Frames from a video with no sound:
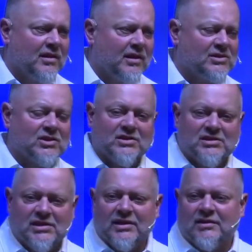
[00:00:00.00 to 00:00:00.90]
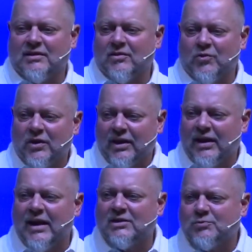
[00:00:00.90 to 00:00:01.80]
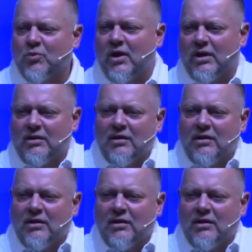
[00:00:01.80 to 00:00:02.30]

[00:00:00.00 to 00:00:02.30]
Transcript: It's our sin that really has brought